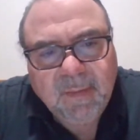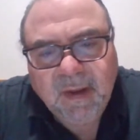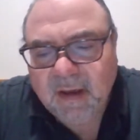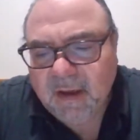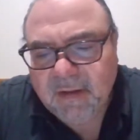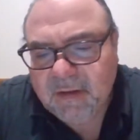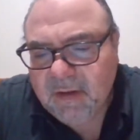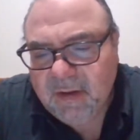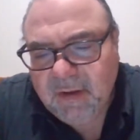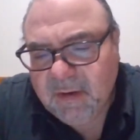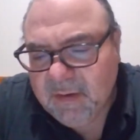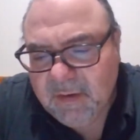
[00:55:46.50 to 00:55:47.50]
because
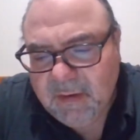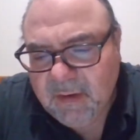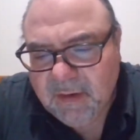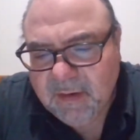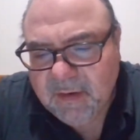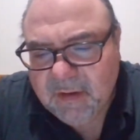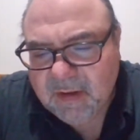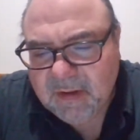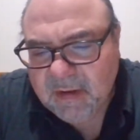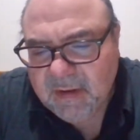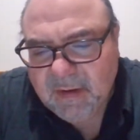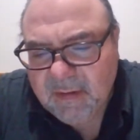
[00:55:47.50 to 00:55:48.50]
you're
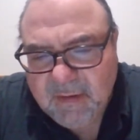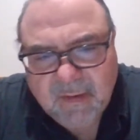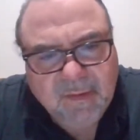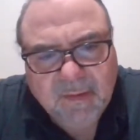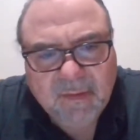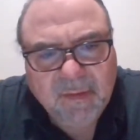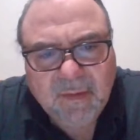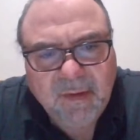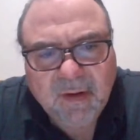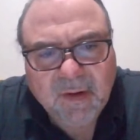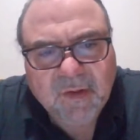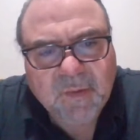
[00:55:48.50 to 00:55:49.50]
just a,
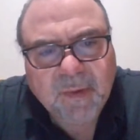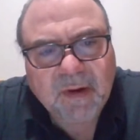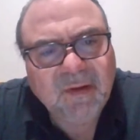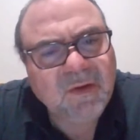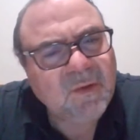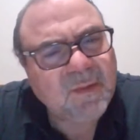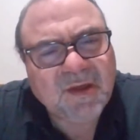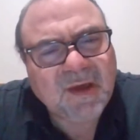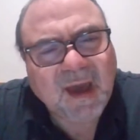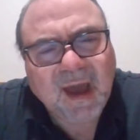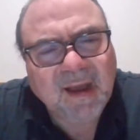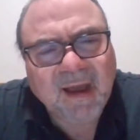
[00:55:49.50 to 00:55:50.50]
you know, spreading too much
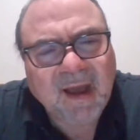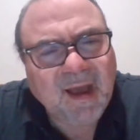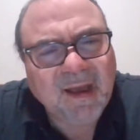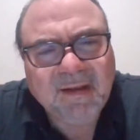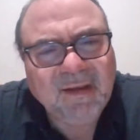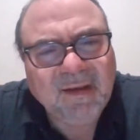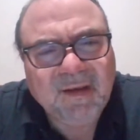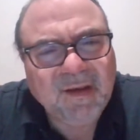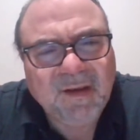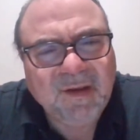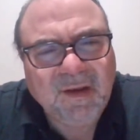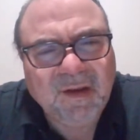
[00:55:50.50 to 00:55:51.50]
gaga, and
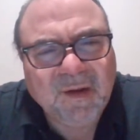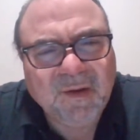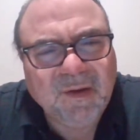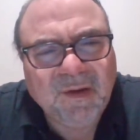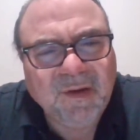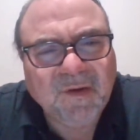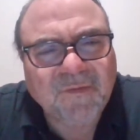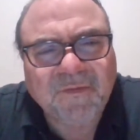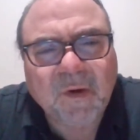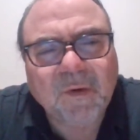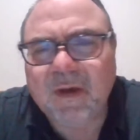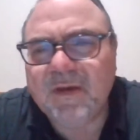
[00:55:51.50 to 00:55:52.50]
you know, your
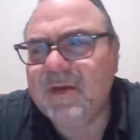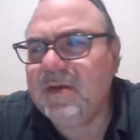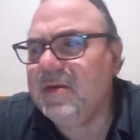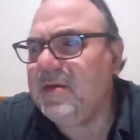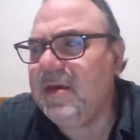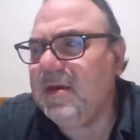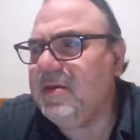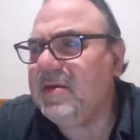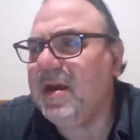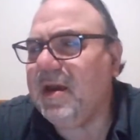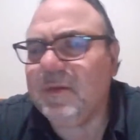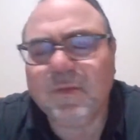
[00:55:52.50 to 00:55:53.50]
focus
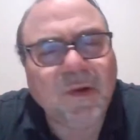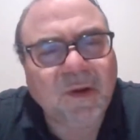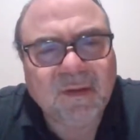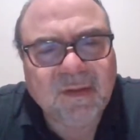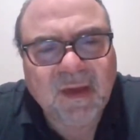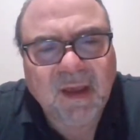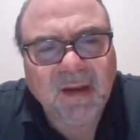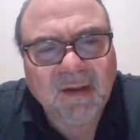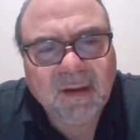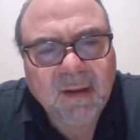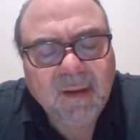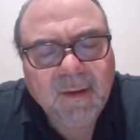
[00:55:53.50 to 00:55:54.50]
is on the wrong
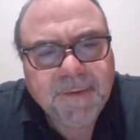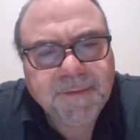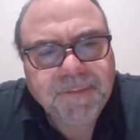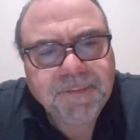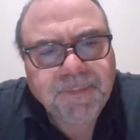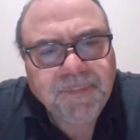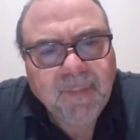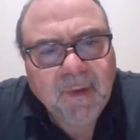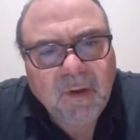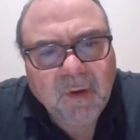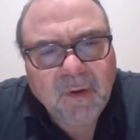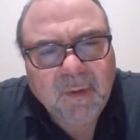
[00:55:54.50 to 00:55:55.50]
thing.
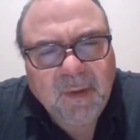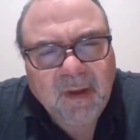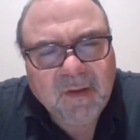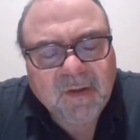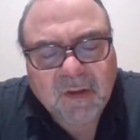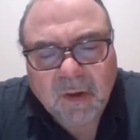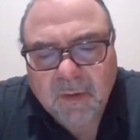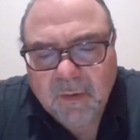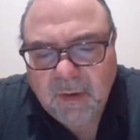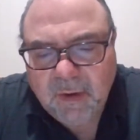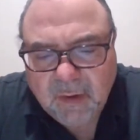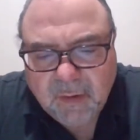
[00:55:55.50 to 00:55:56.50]
You know what I mean?
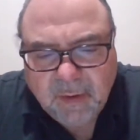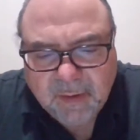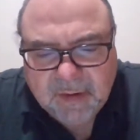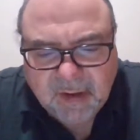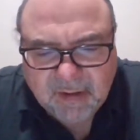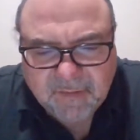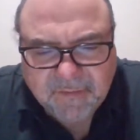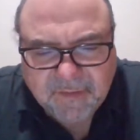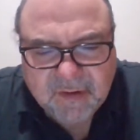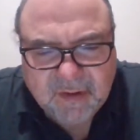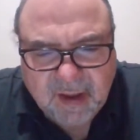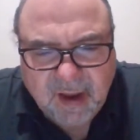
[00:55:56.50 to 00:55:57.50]
So, you know, it's like the
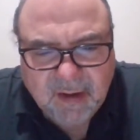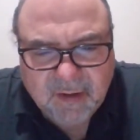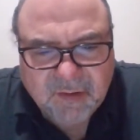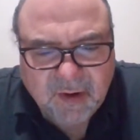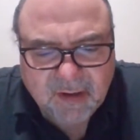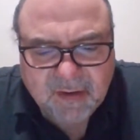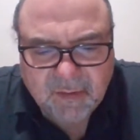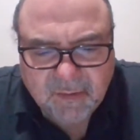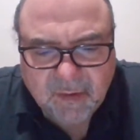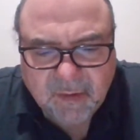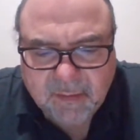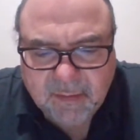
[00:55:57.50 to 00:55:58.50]
first day in the dressing
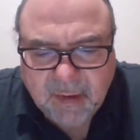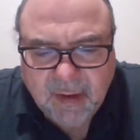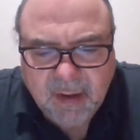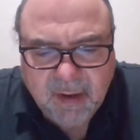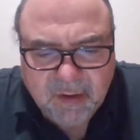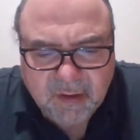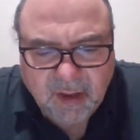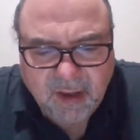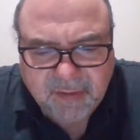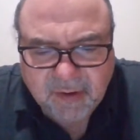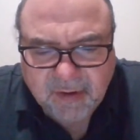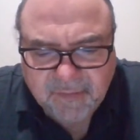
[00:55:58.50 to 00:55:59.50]
room, July
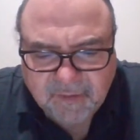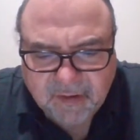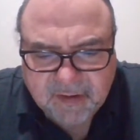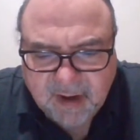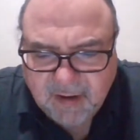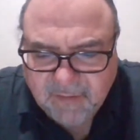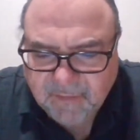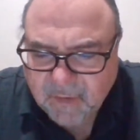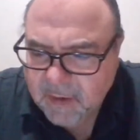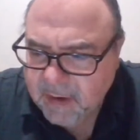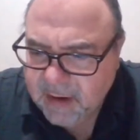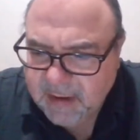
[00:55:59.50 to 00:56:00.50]
31st,
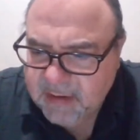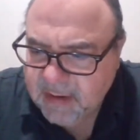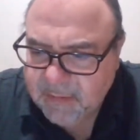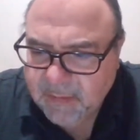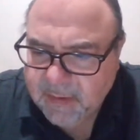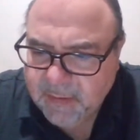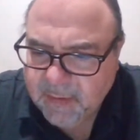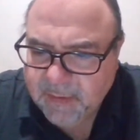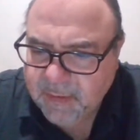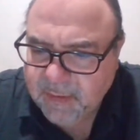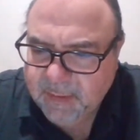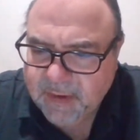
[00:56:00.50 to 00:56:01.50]
84. And I said,
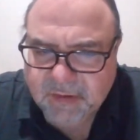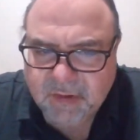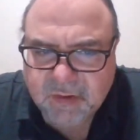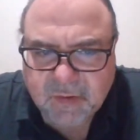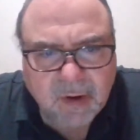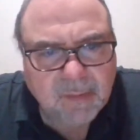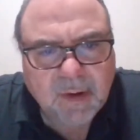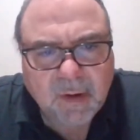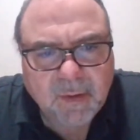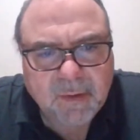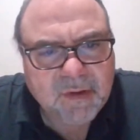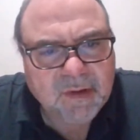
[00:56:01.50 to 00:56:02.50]
Mr.
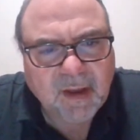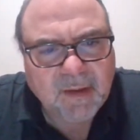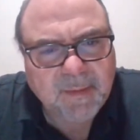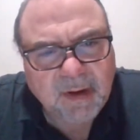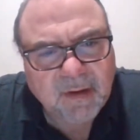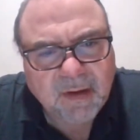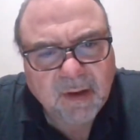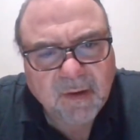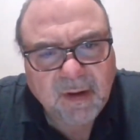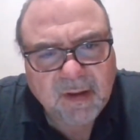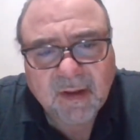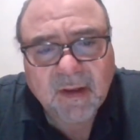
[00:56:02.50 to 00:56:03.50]
Strongbow, what would you like me to do?
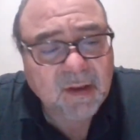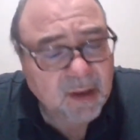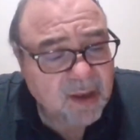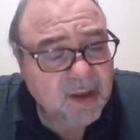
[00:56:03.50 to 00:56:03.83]
And he said,